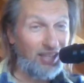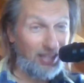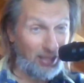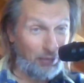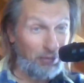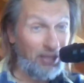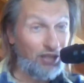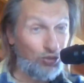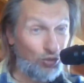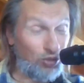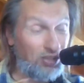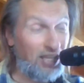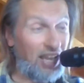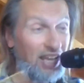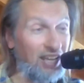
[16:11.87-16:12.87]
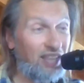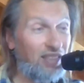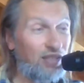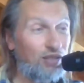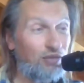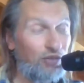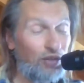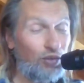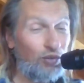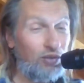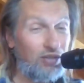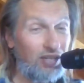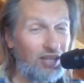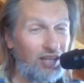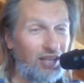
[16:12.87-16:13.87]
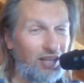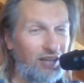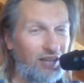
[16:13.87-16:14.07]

keeping, sustaining this frequency?